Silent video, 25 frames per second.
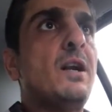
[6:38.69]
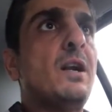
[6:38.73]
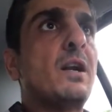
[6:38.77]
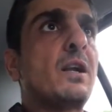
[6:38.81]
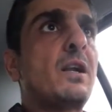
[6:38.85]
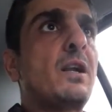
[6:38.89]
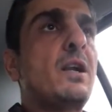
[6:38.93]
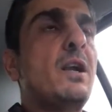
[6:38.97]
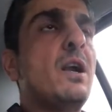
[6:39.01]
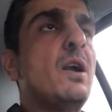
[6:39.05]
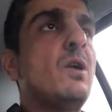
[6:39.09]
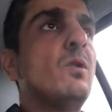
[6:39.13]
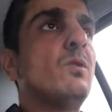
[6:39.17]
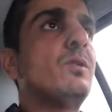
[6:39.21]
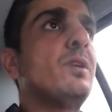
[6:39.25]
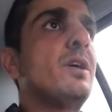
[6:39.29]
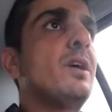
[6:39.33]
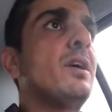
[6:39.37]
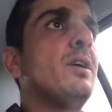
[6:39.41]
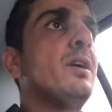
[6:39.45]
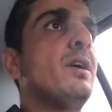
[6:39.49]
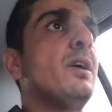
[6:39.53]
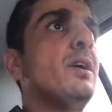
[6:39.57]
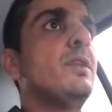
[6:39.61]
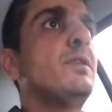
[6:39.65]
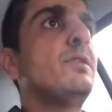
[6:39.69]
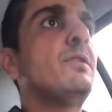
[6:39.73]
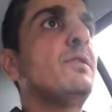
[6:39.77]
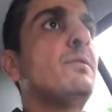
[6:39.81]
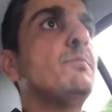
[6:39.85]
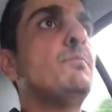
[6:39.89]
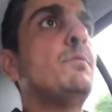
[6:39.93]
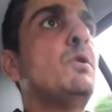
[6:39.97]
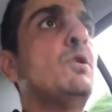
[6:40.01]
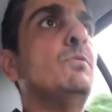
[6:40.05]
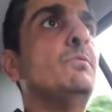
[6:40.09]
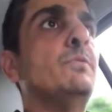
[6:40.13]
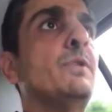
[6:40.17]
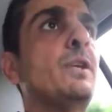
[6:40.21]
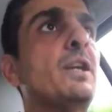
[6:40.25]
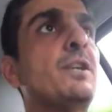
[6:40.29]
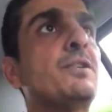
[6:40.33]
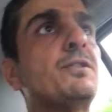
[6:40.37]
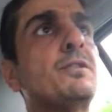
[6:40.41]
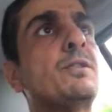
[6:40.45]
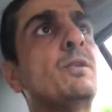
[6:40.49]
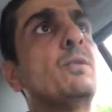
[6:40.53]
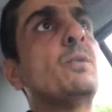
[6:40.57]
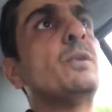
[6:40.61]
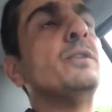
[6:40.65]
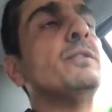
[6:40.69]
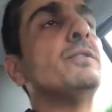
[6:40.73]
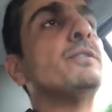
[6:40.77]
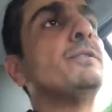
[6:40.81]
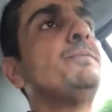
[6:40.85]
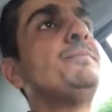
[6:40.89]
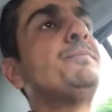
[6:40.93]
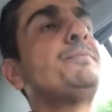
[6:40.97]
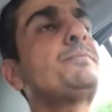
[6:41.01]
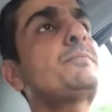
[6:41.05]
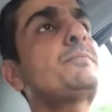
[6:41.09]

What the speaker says: account, and boom, you got your tokens.